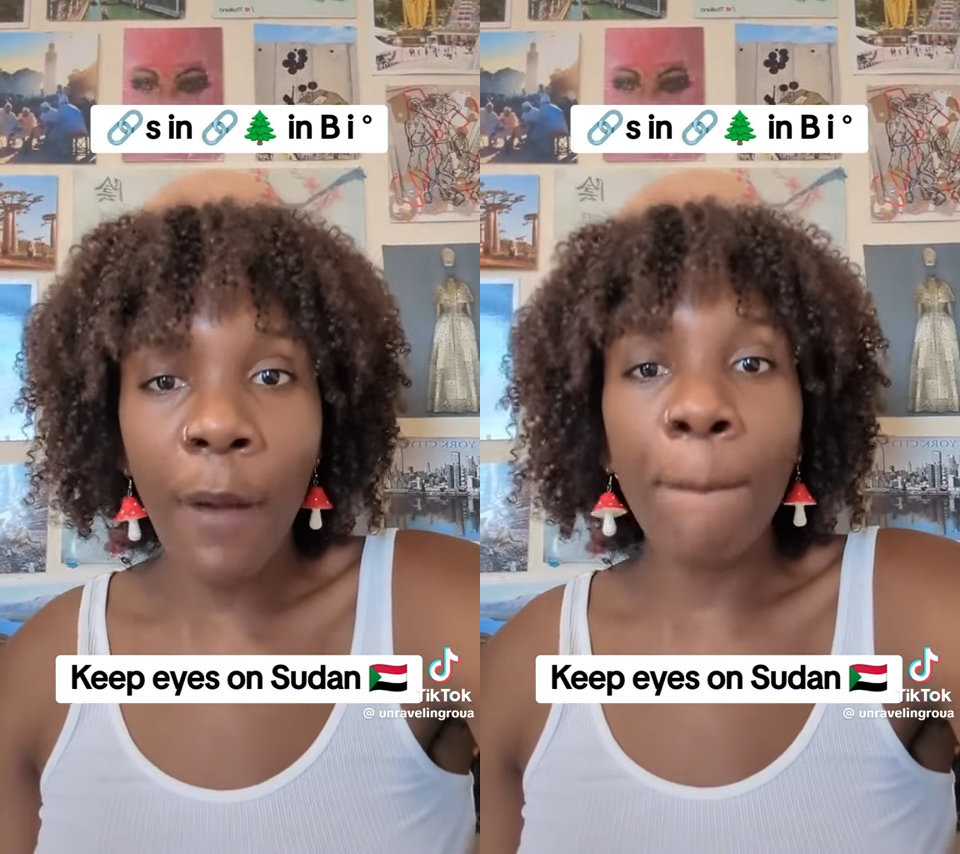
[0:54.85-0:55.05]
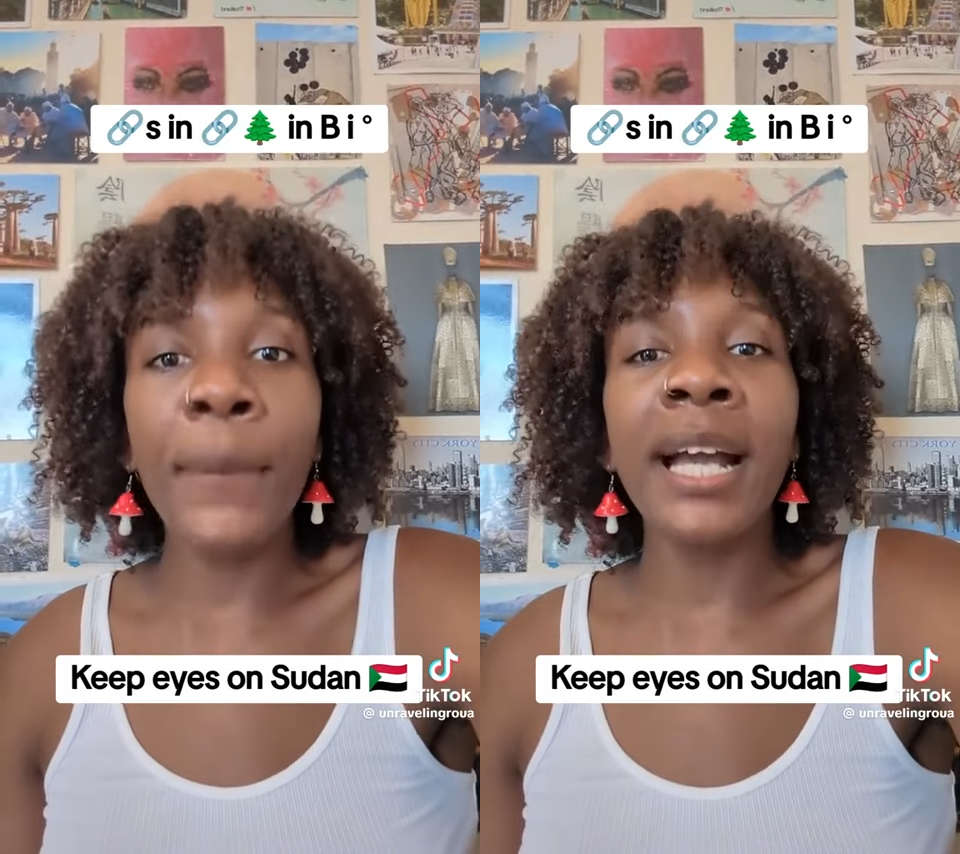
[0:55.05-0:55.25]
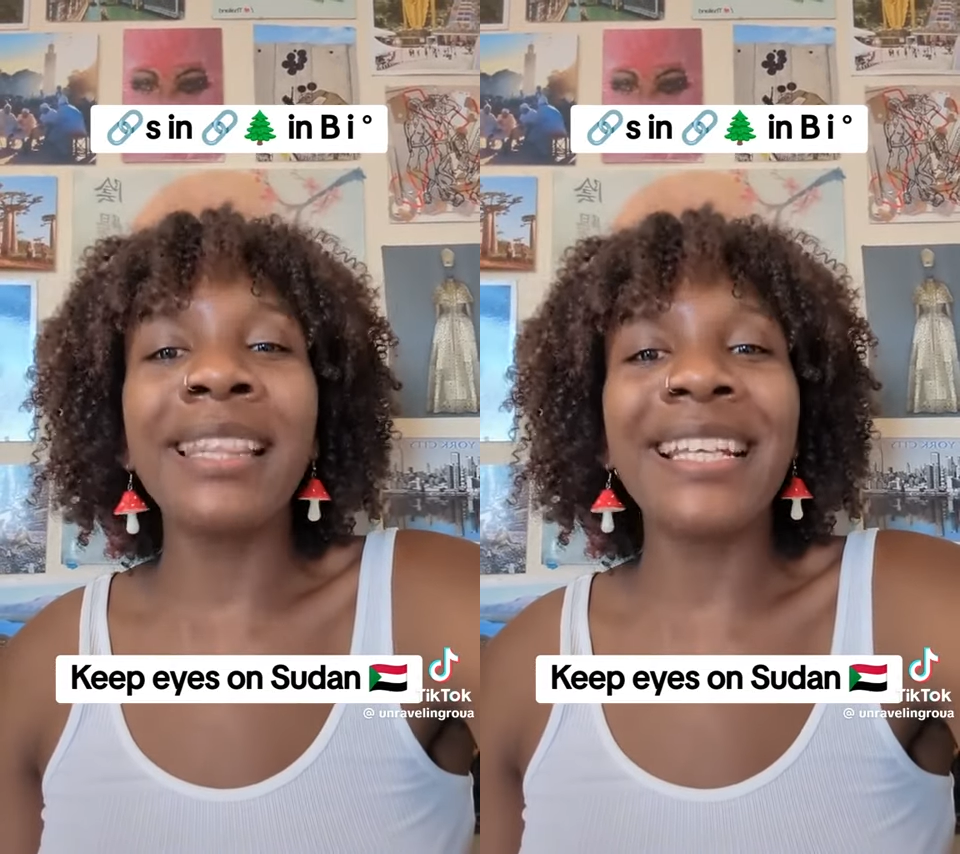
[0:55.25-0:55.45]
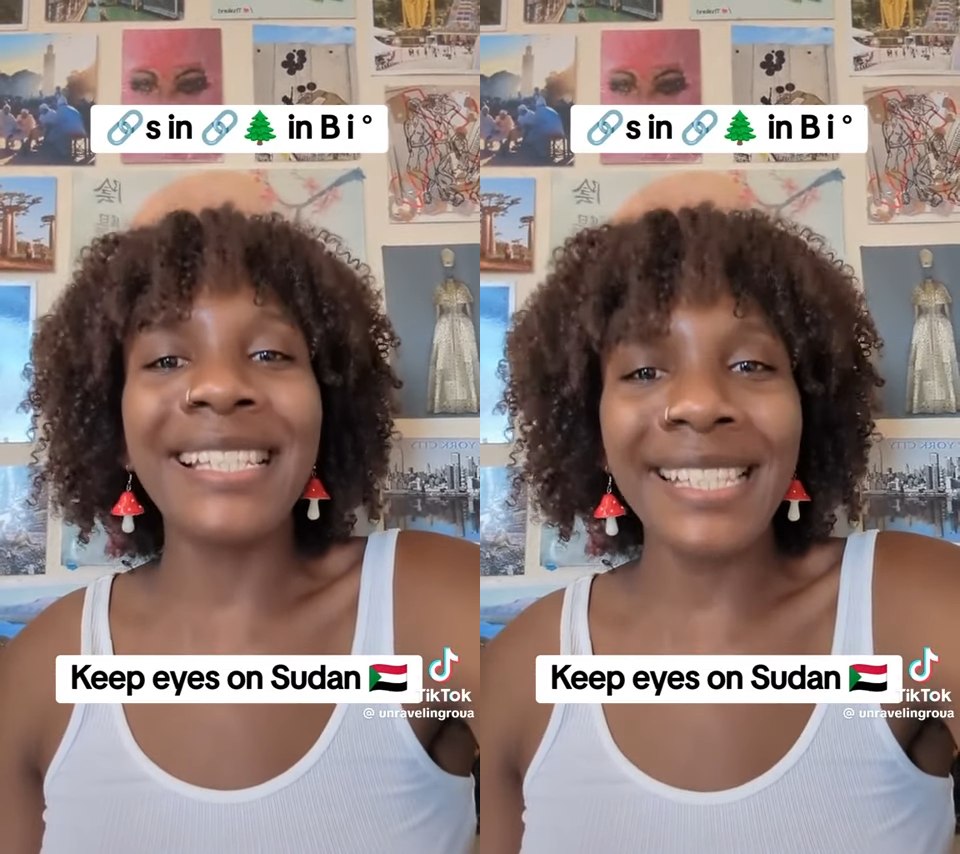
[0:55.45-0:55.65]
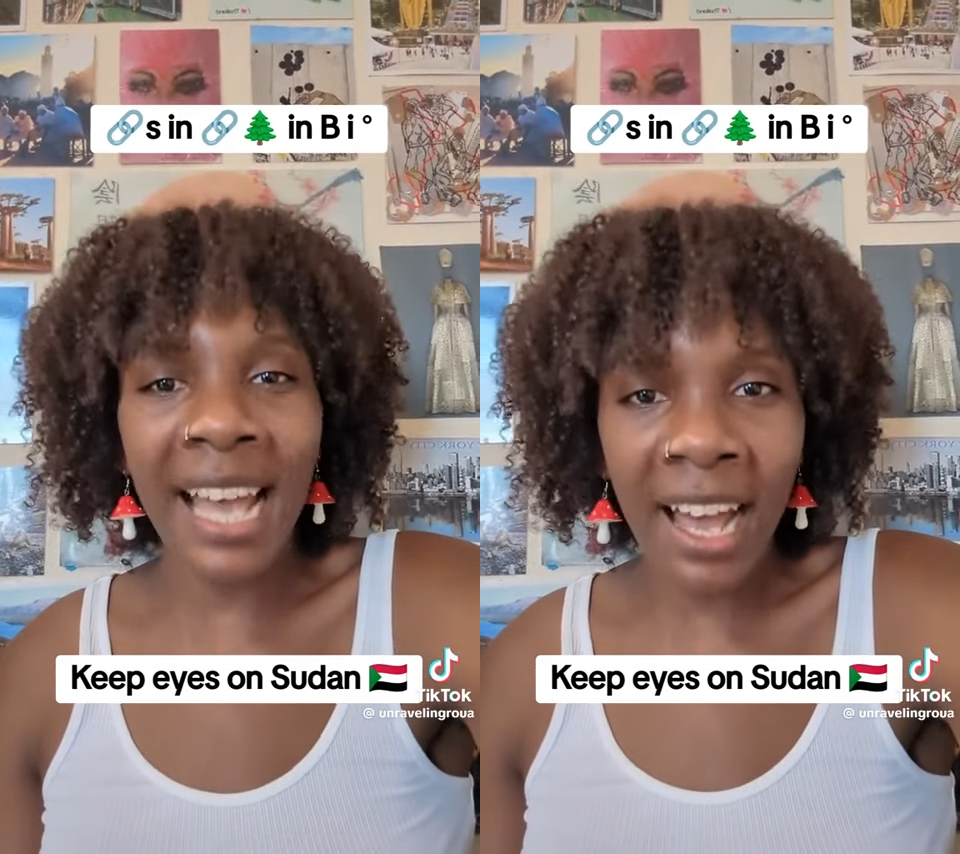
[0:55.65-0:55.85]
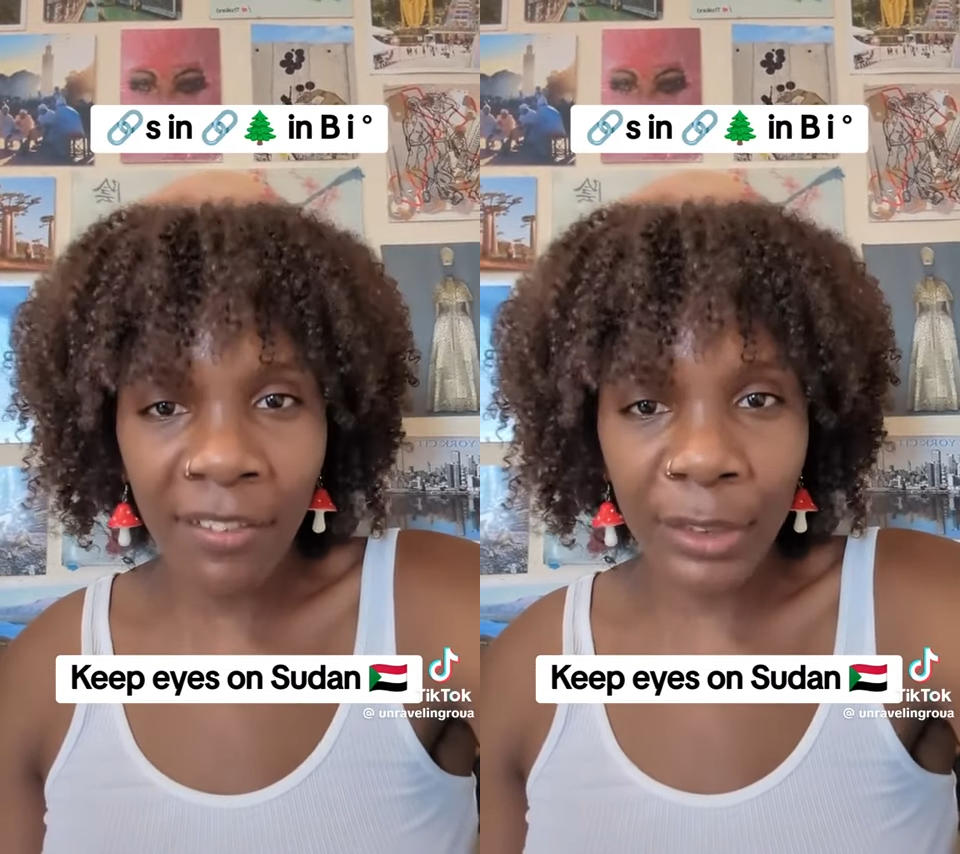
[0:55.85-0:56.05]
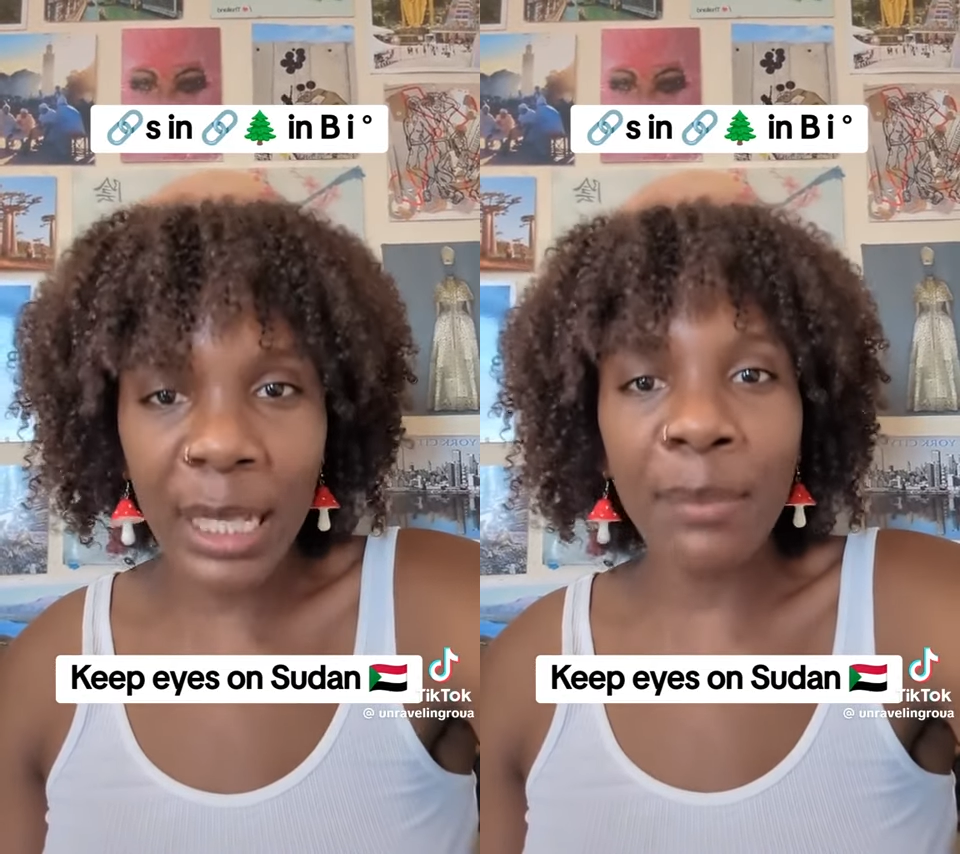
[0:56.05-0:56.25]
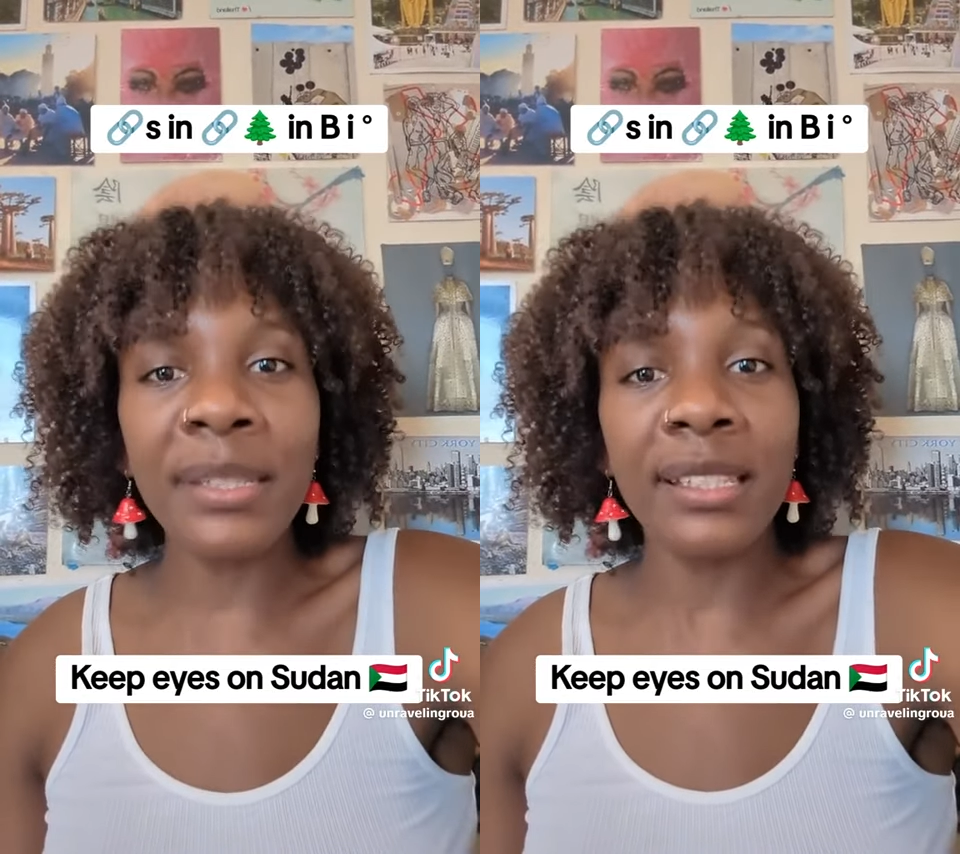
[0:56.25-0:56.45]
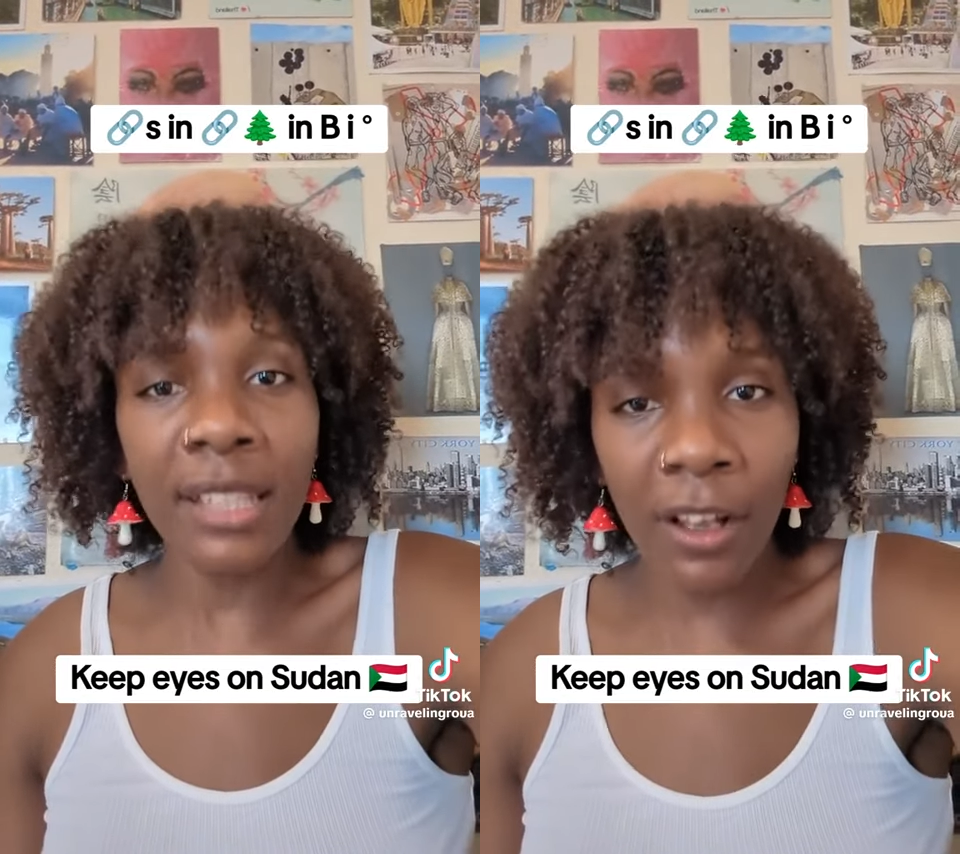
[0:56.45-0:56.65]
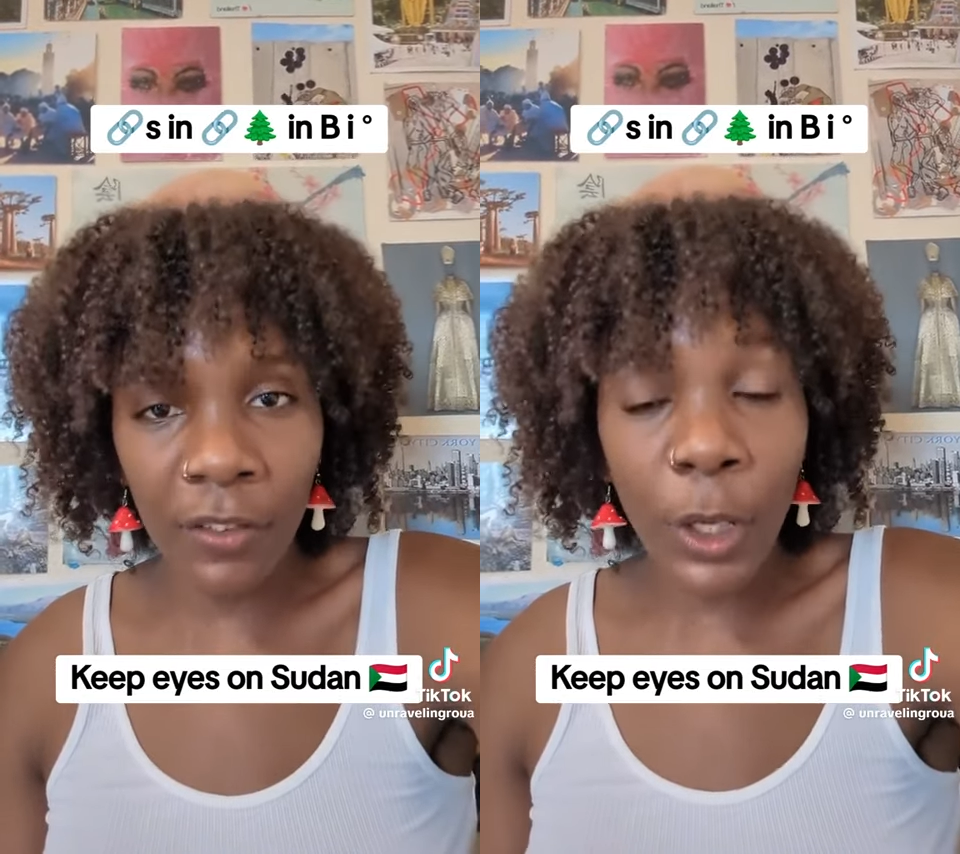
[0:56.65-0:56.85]
by the SAF
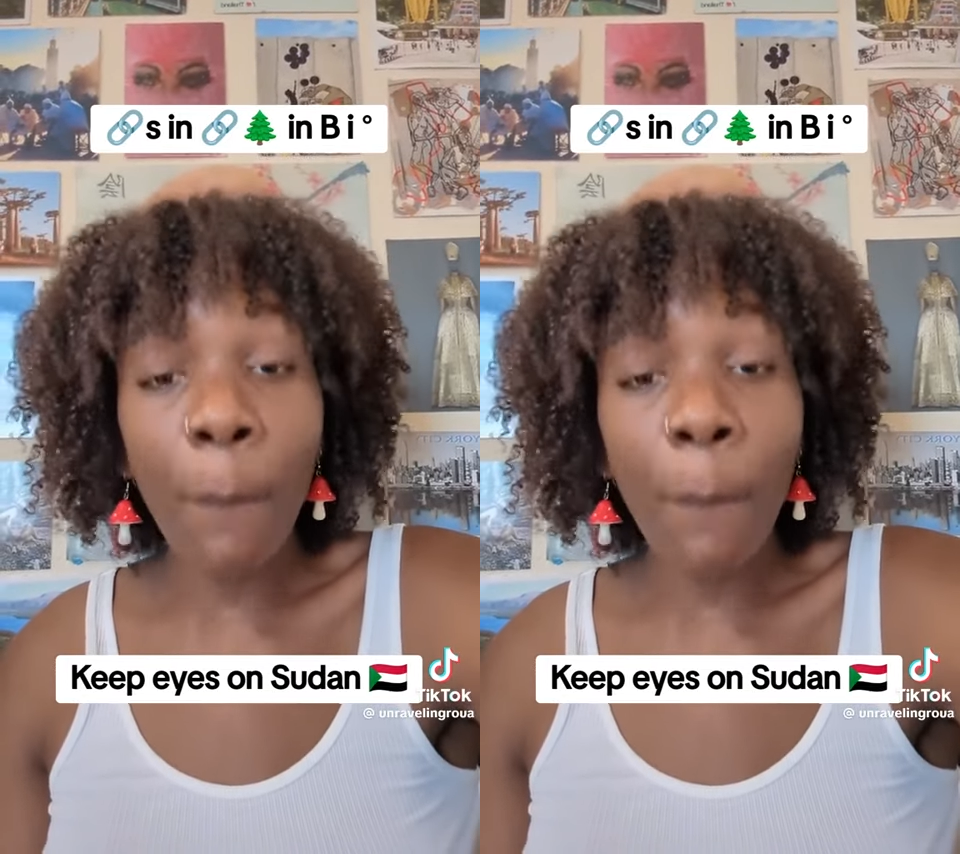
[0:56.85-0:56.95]
themselves.